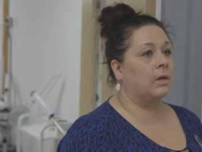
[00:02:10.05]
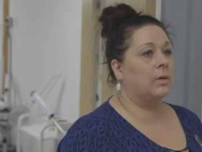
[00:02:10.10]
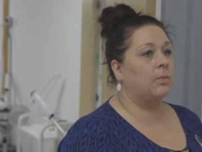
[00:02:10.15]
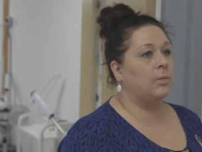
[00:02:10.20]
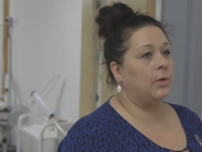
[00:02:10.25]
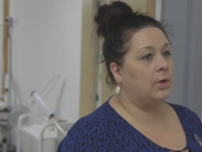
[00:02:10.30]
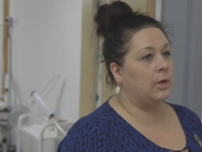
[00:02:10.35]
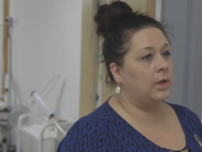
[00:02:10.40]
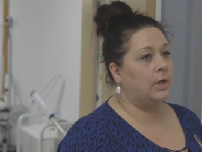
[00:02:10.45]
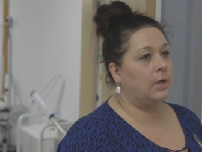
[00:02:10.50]
the
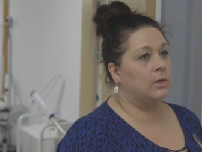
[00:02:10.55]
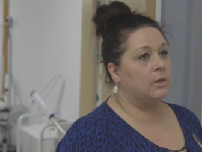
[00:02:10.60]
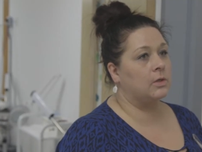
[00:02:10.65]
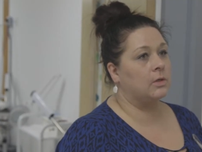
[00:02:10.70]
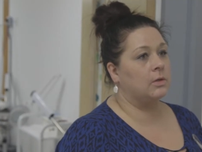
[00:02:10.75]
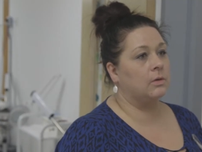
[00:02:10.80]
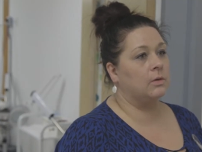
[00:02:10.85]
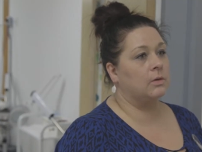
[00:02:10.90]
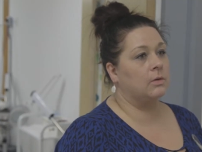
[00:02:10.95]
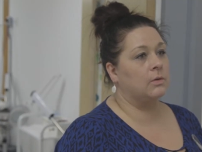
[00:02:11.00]
community and
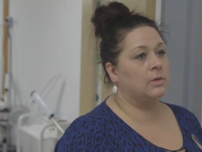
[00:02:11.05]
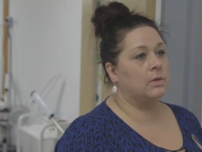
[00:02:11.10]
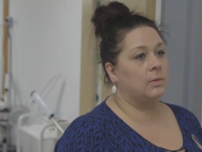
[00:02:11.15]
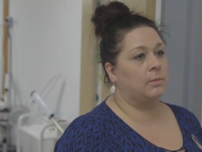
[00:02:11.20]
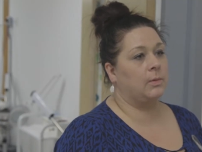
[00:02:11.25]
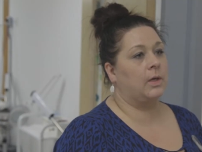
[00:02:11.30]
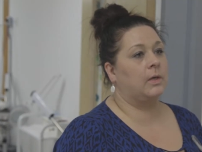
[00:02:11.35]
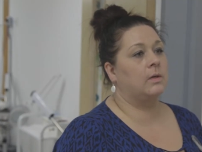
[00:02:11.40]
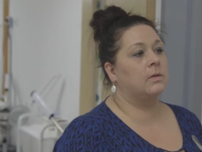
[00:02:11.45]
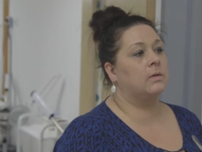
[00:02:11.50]
do
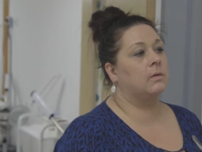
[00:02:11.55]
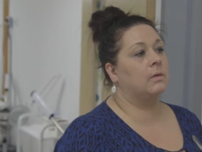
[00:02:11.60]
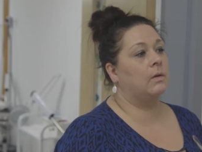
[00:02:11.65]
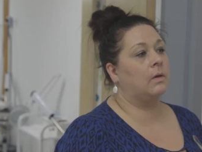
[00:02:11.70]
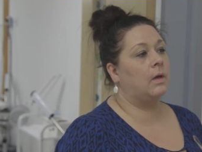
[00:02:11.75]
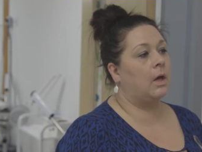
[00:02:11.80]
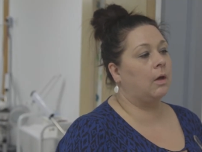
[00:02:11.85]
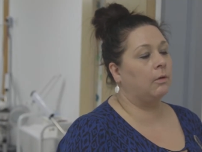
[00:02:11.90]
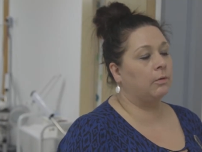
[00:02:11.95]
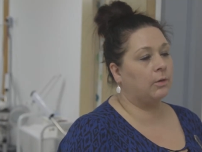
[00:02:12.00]
some like
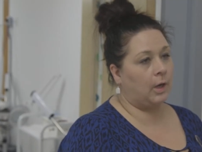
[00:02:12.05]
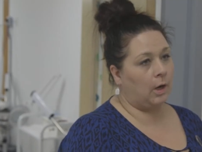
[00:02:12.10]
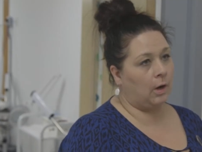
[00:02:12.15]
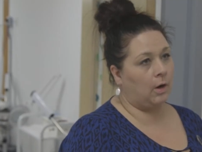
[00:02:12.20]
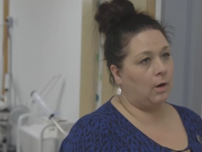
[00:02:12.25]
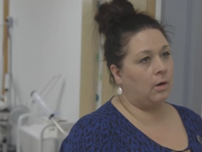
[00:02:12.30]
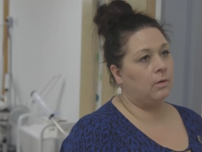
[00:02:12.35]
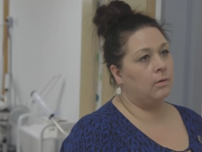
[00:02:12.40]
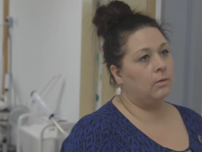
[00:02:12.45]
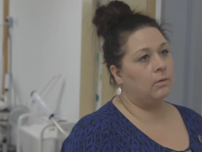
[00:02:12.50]
healthcare